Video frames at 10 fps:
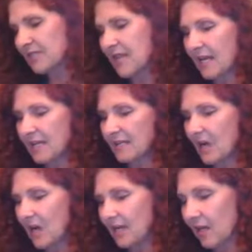studies
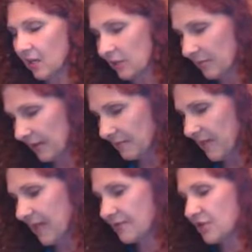on aluminum
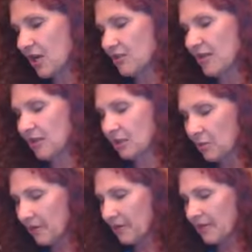that have shown that
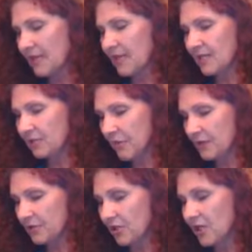aluminum
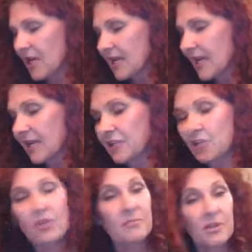exposure can
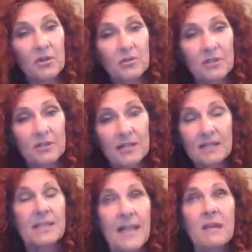contribute,
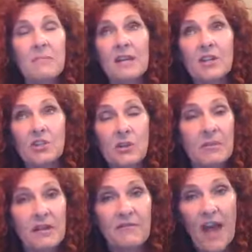it can be a
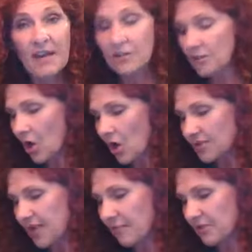contributing factor to
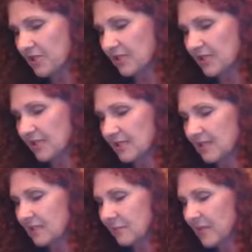Alzheimer's
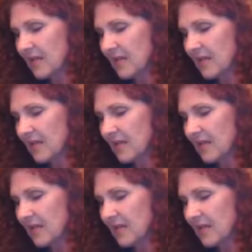disease.